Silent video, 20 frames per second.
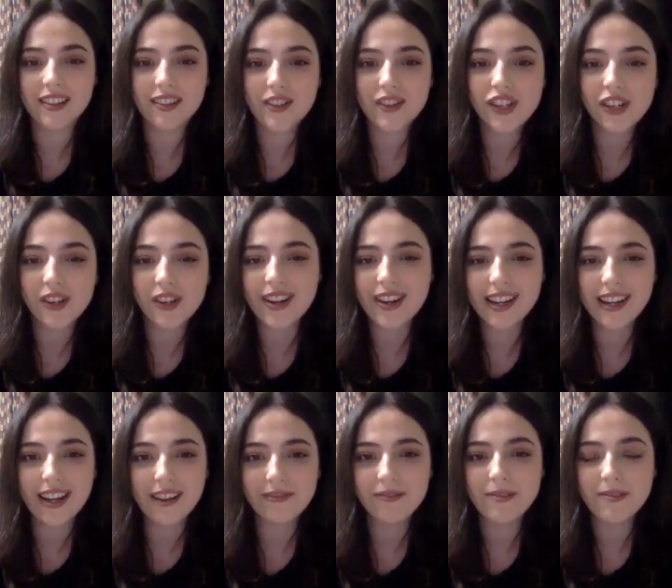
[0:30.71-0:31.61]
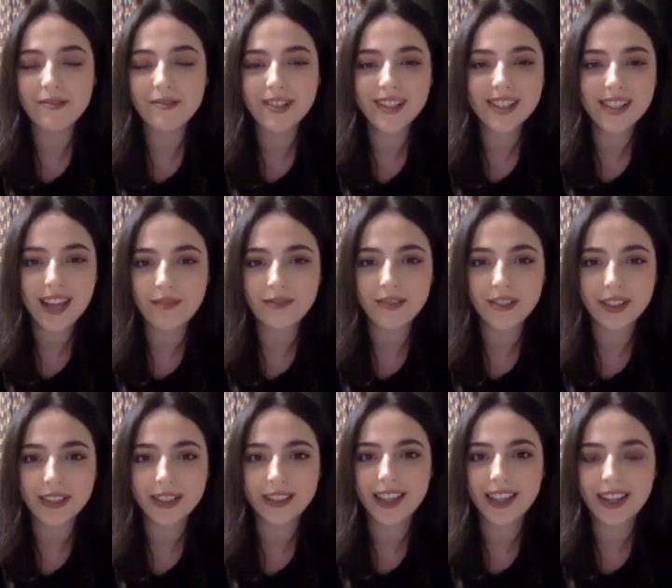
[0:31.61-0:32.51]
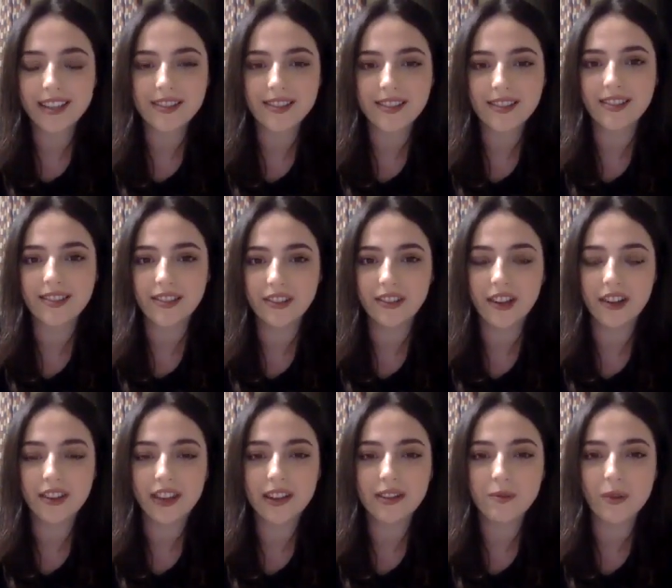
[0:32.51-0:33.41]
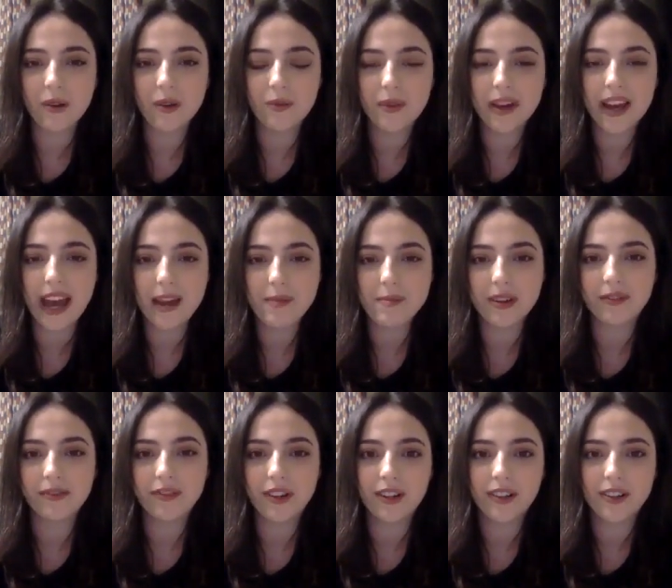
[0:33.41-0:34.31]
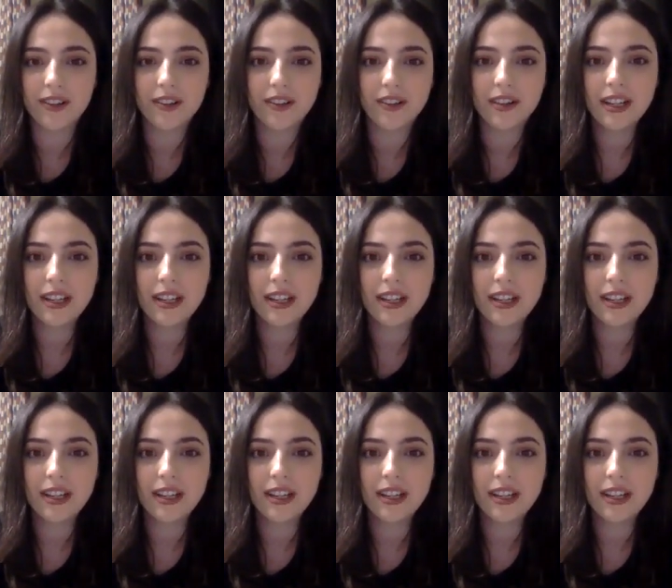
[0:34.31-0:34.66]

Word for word: she got a level seven that's you know that's what we're aiming for